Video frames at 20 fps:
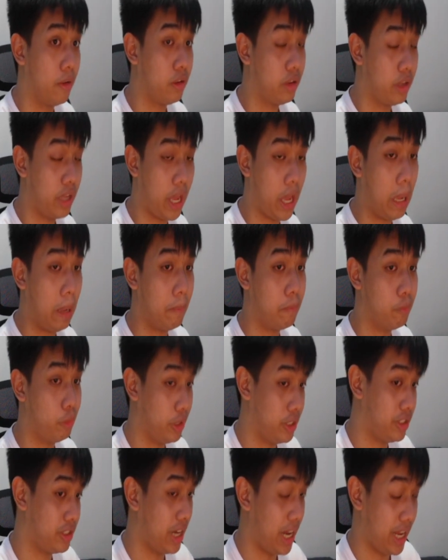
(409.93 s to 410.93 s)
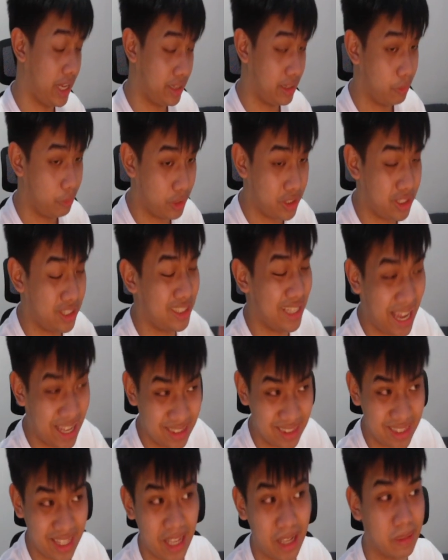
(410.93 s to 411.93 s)
Okay, which is I
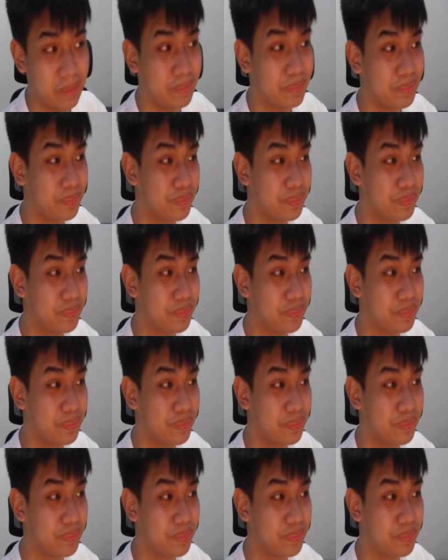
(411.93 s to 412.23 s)
think